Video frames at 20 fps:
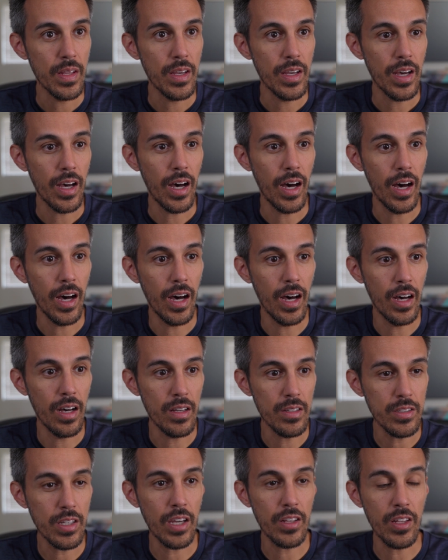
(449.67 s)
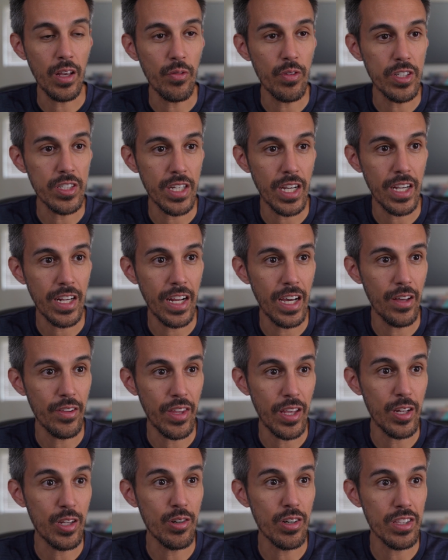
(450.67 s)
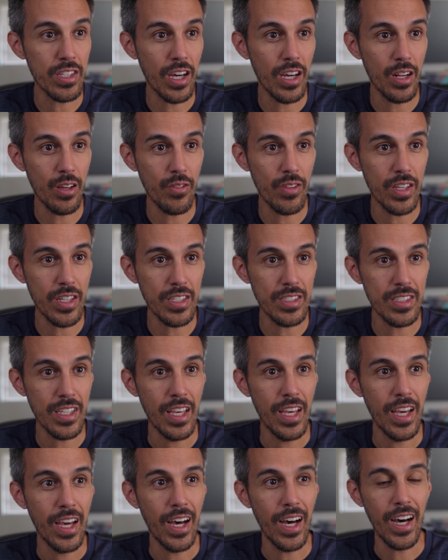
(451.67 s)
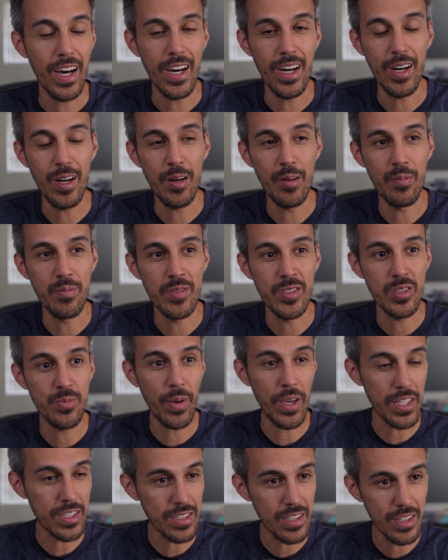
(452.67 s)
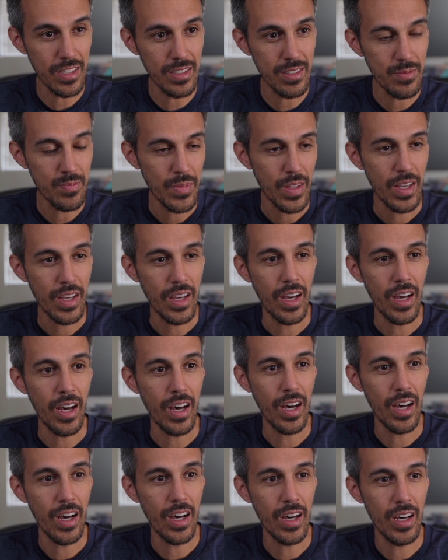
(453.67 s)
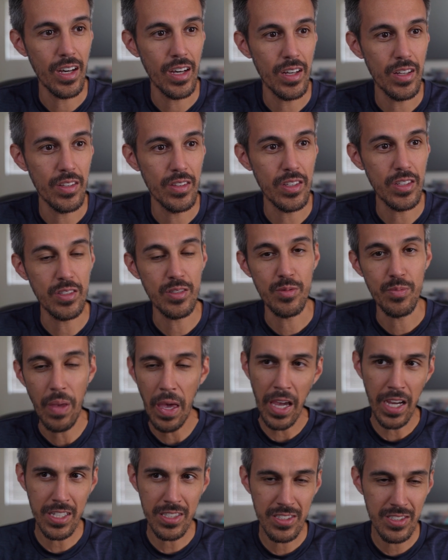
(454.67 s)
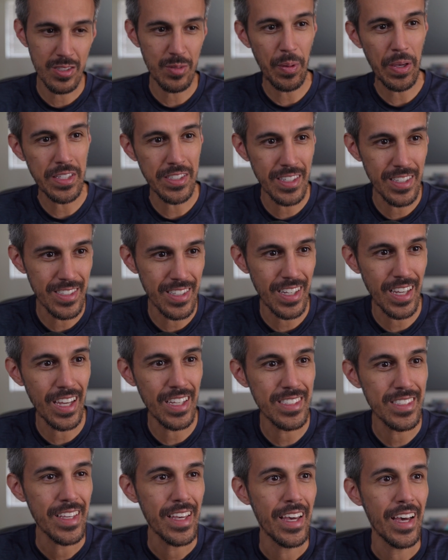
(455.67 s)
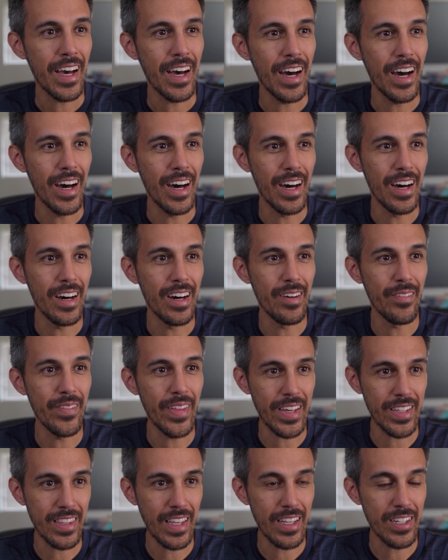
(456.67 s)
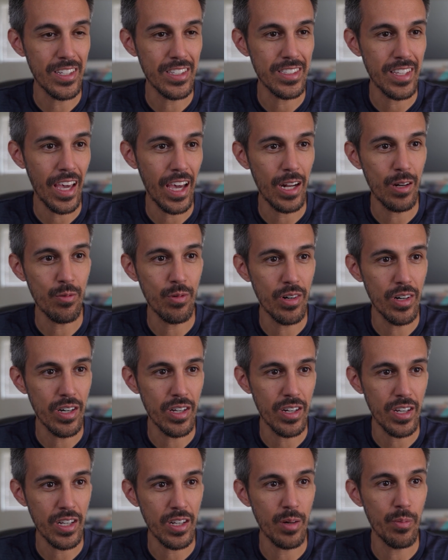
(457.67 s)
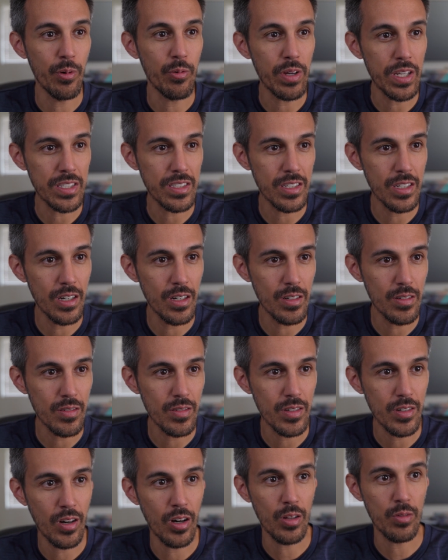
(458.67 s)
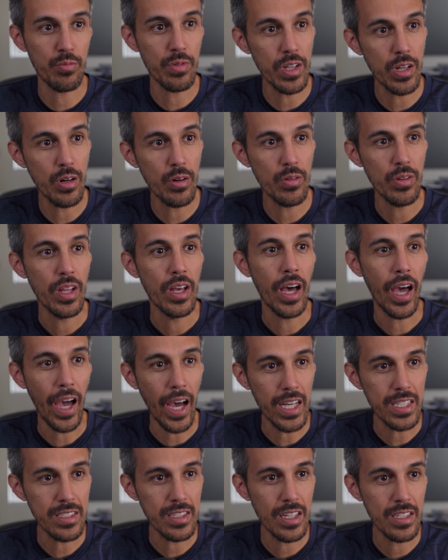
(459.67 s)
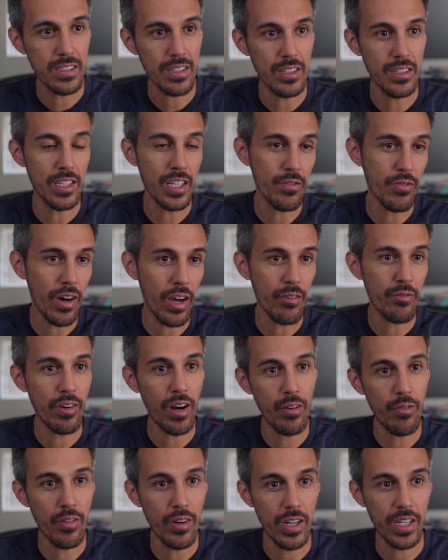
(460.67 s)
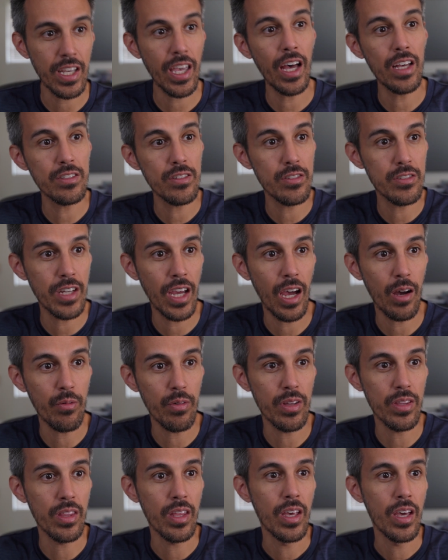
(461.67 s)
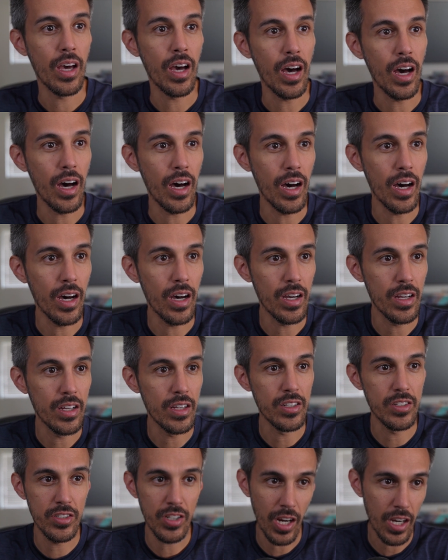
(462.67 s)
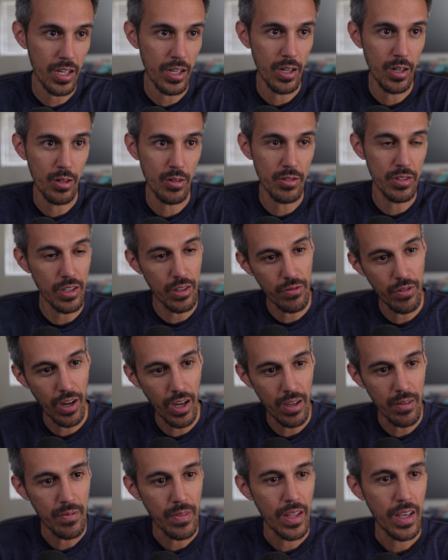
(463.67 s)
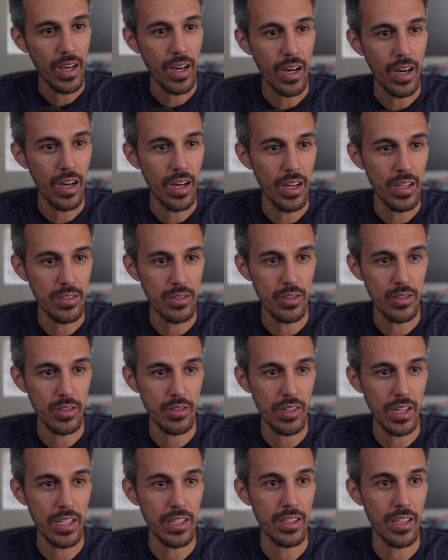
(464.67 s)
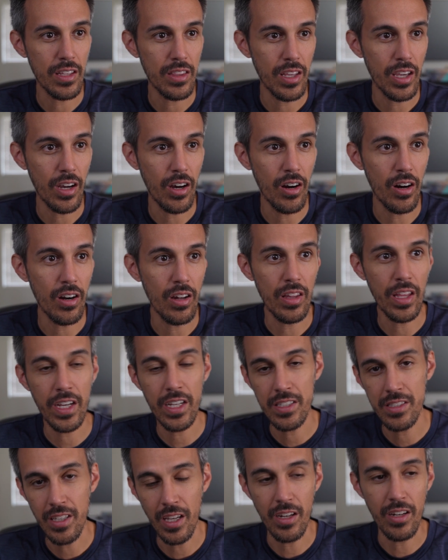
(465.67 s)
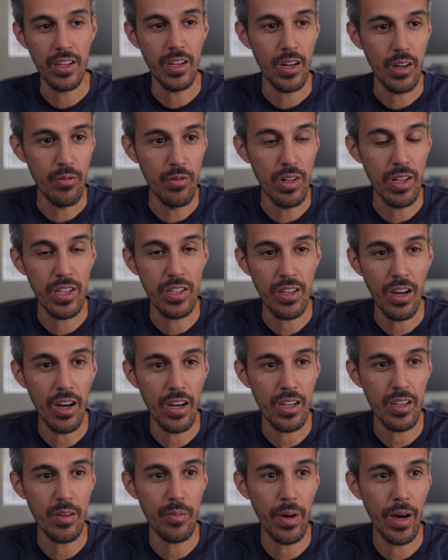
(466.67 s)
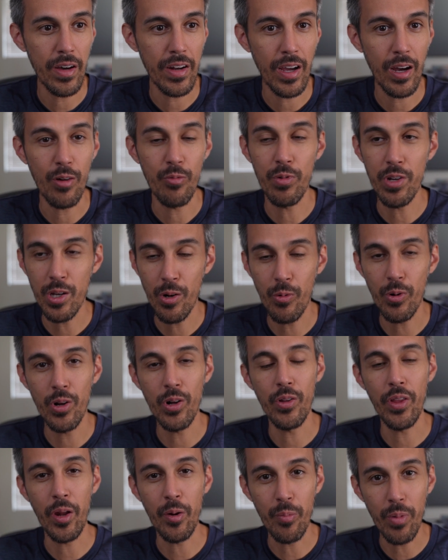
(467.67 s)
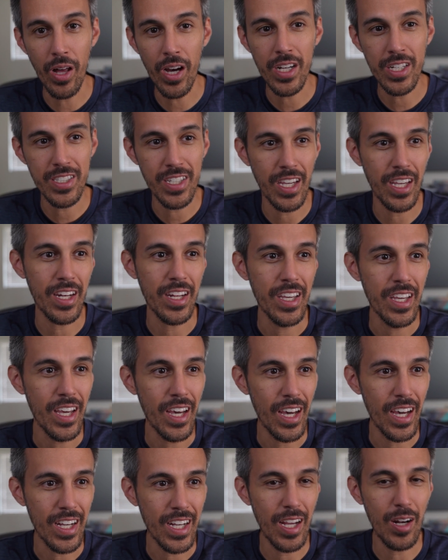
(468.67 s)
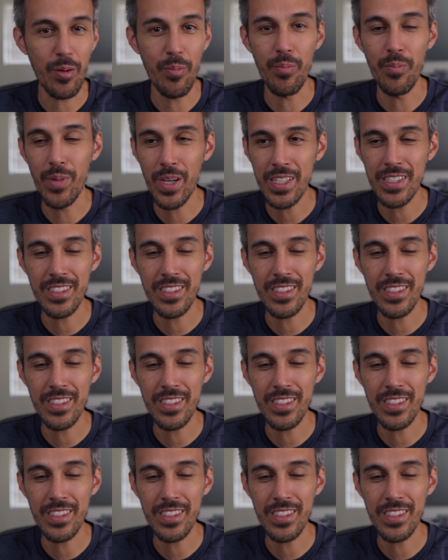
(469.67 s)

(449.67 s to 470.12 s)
So yeah, definitely check it out. They do a ton of these spaces, these X spaces, I guess. Like they just had one a couple weeks ago called Real Assets and DeFi for Everyone, a casual chat with Jacko DeFi. So it's great that they are, like I said, really talking about how real world and blockchain are kind of mixed